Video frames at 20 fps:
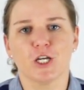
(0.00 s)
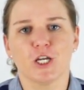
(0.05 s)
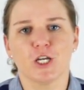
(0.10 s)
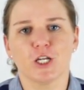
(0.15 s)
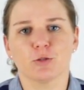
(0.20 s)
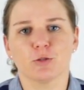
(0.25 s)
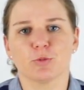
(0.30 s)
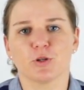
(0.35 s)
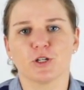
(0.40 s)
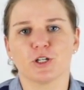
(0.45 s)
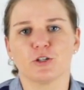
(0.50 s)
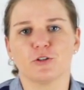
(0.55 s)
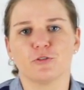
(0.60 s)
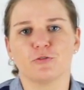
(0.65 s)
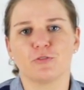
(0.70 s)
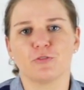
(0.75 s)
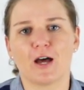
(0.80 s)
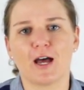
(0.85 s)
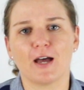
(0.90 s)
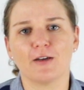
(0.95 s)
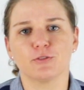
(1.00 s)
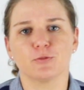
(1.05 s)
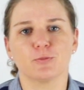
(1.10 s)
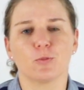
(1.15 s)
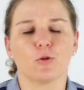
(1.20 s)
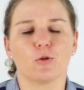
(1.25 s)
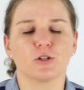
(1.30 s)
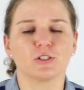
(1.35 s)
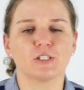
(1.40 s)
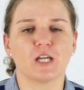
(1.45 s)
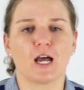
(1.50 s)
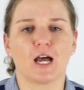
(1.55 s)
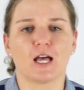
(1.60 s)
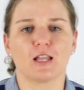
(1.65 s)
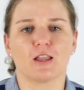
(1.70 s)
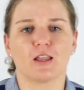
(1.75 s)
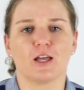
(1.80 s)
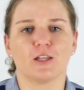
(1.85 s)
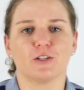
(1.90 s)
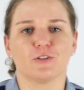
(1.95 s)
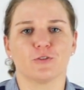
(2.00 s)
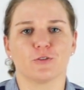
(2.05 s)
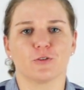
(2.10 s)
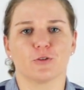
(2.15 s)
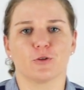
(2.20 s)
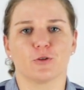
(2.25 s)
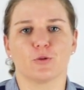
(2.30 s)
here bringing you 5 sports highlights for